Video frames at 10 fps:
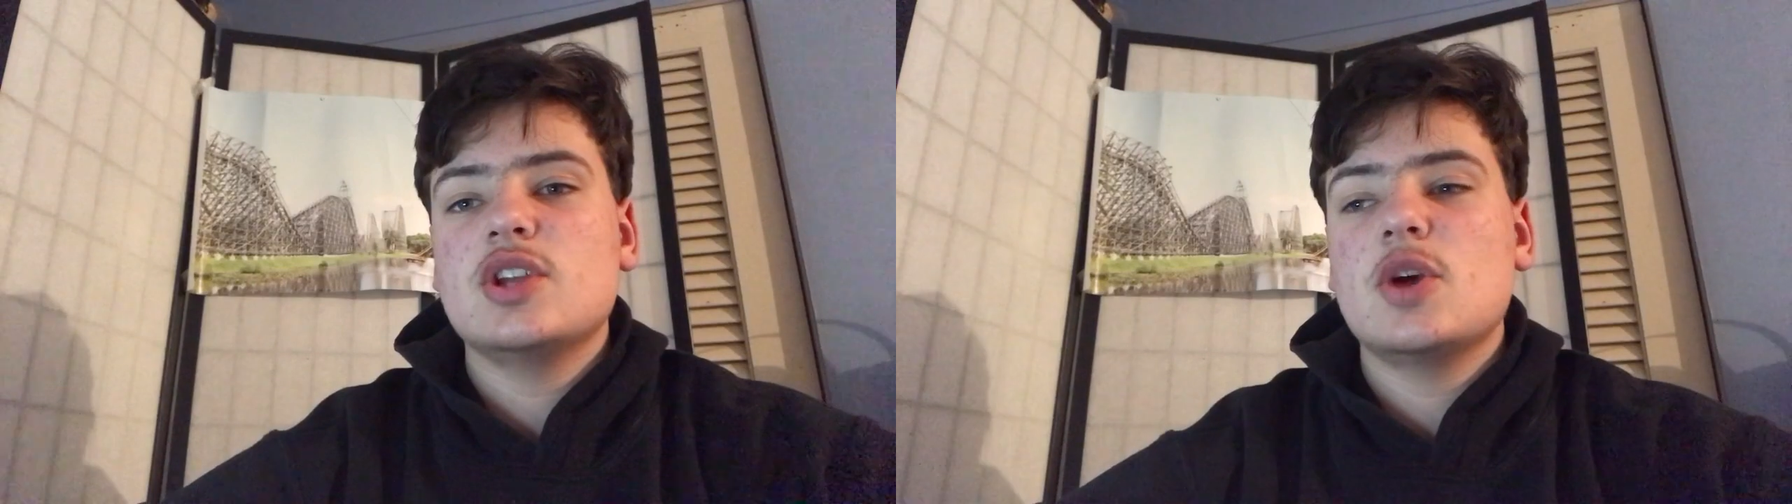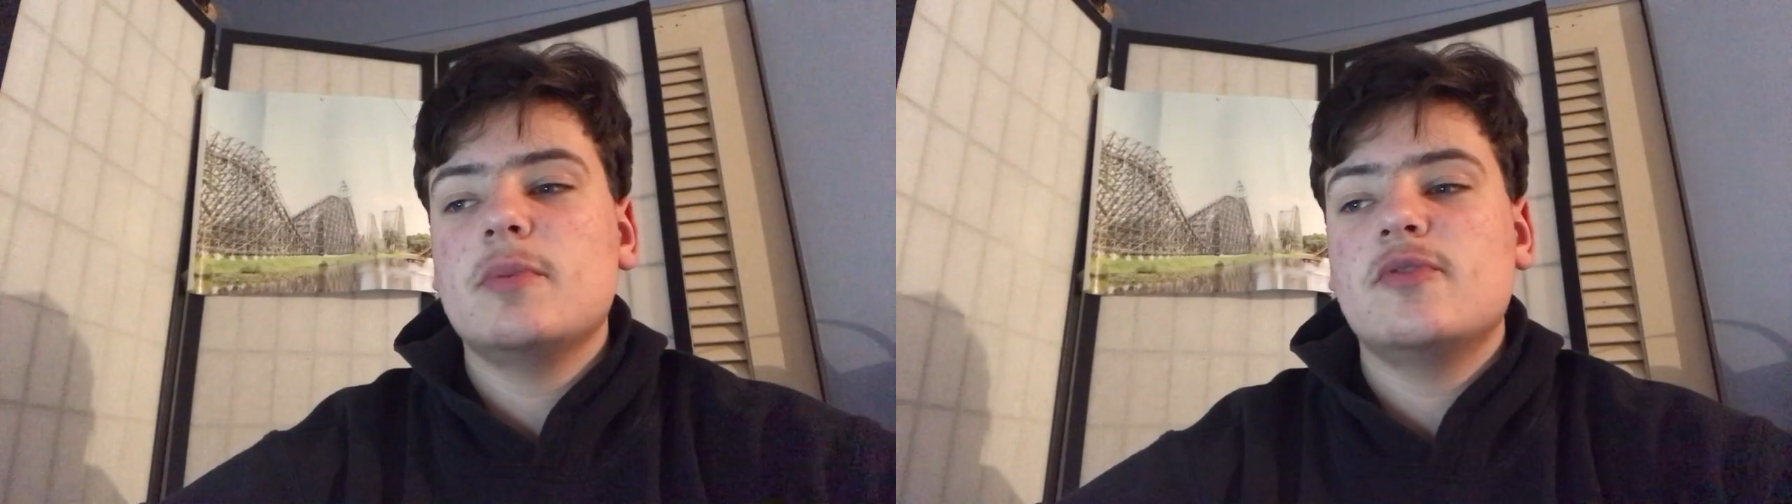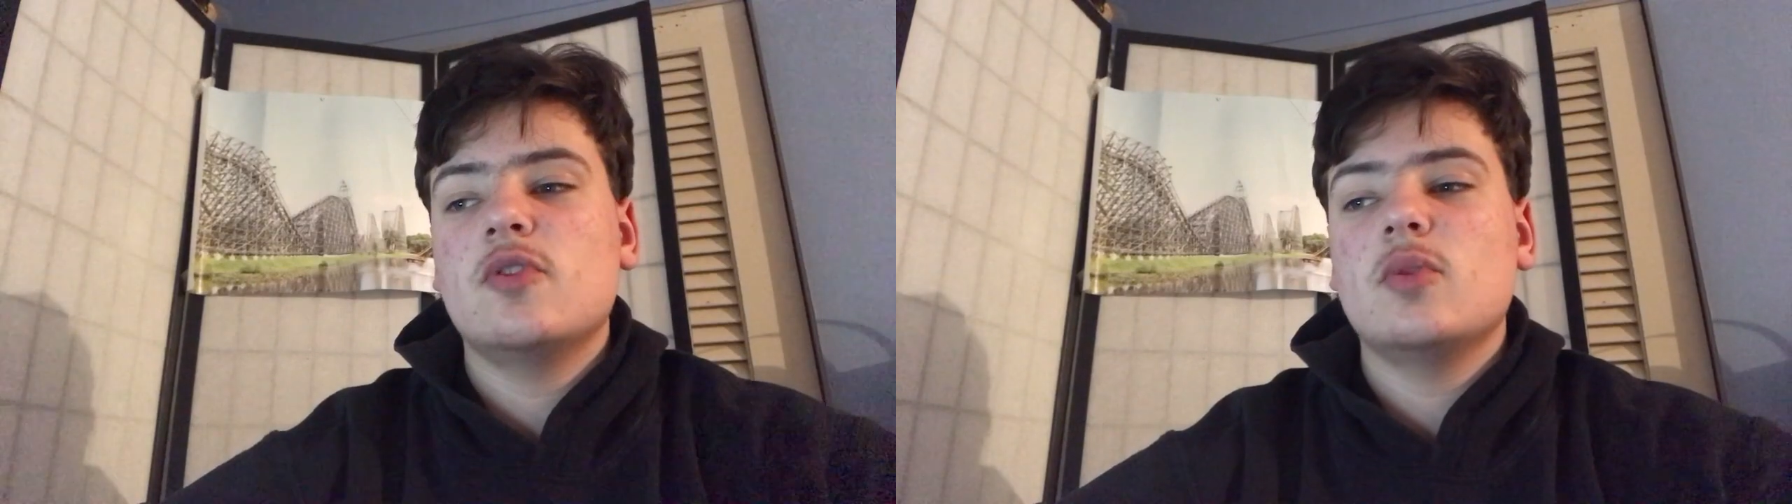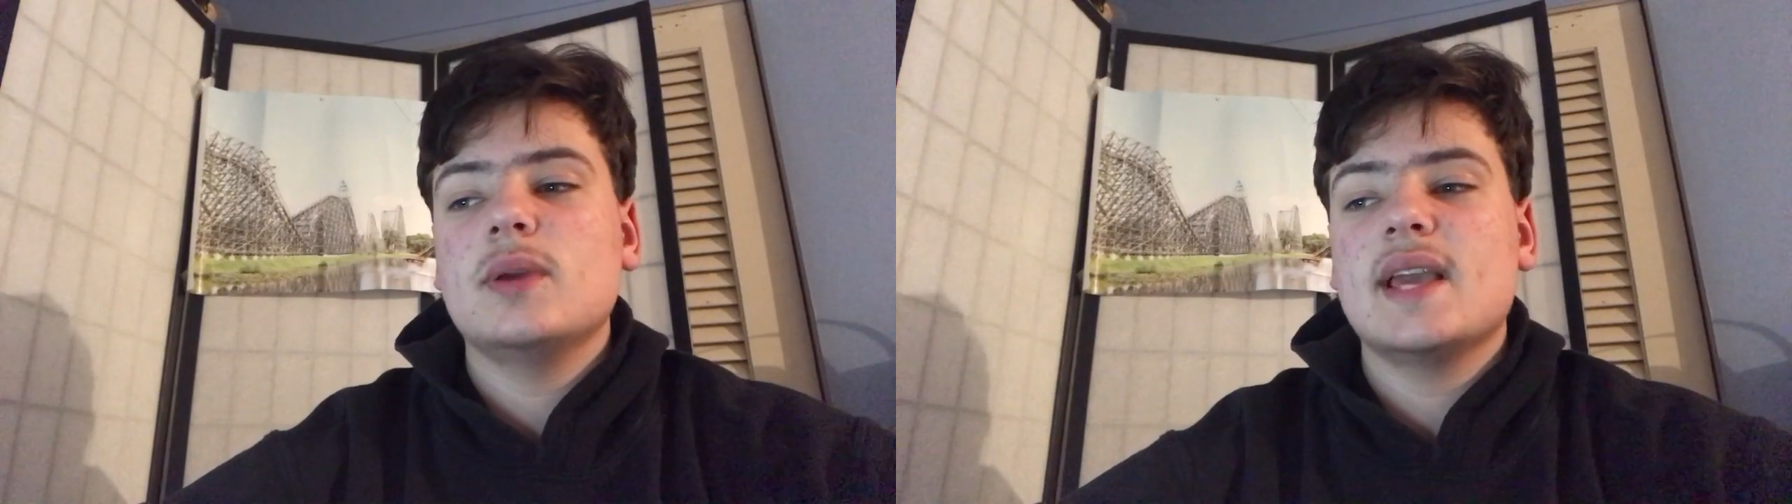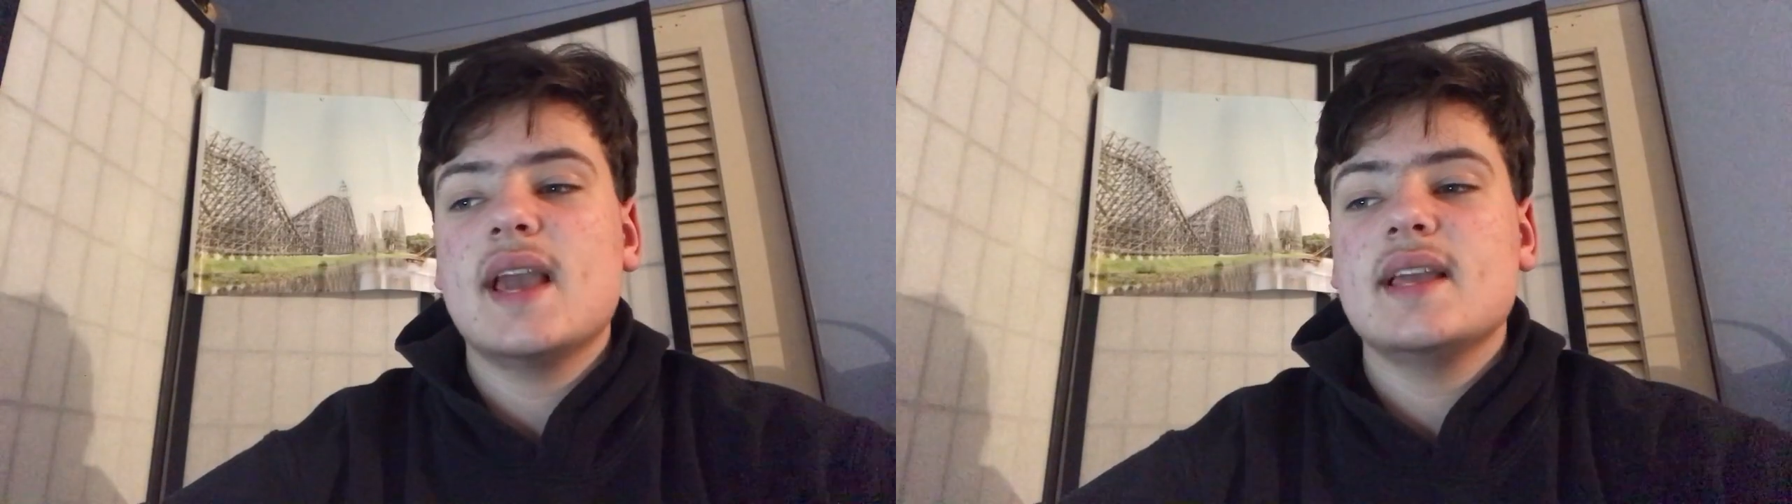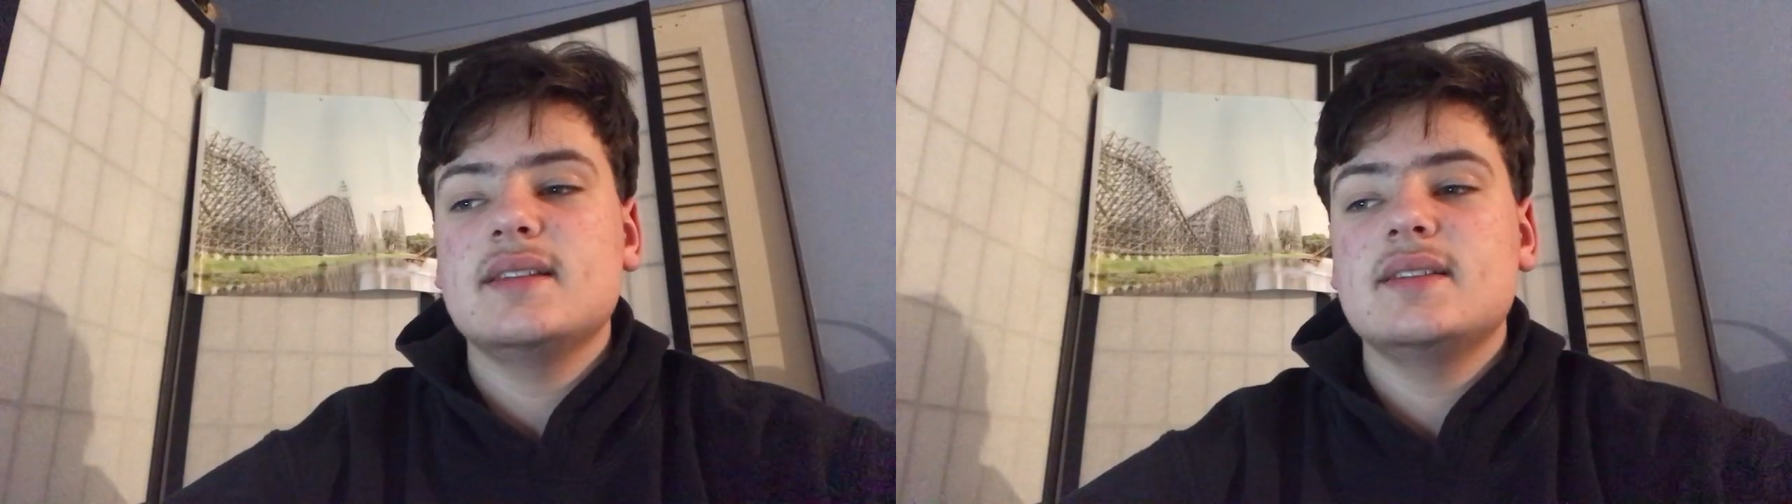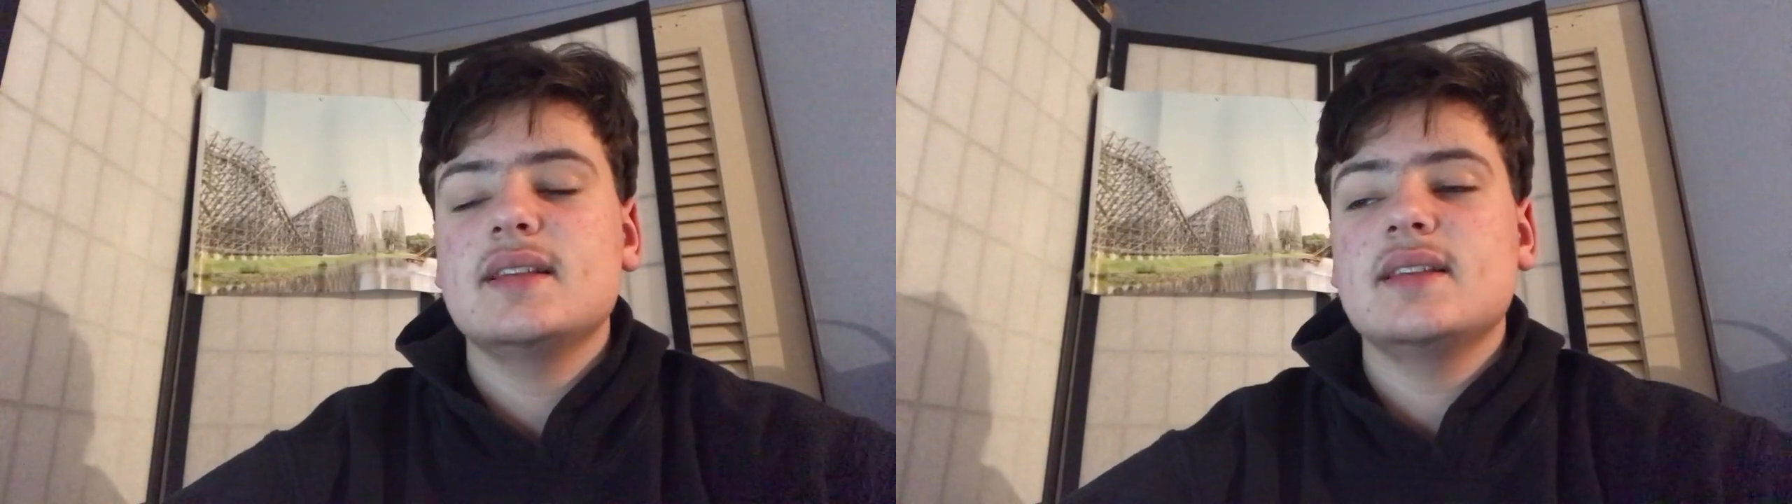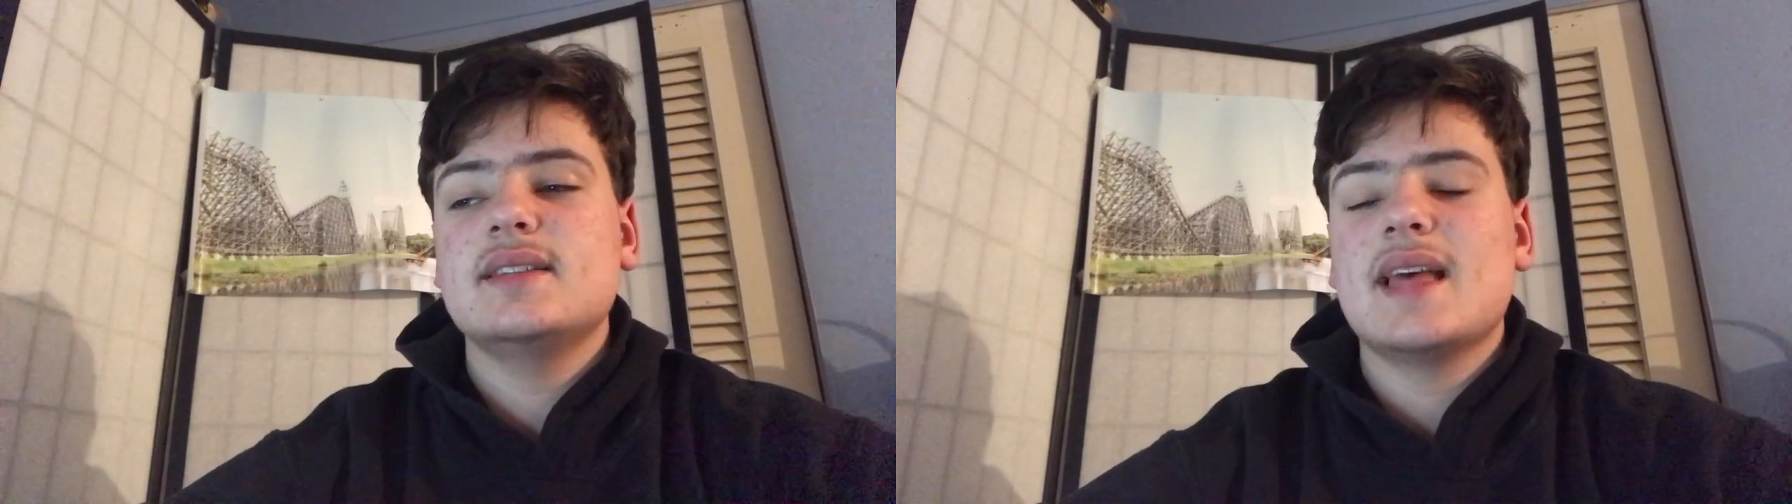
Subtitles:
know before we get into this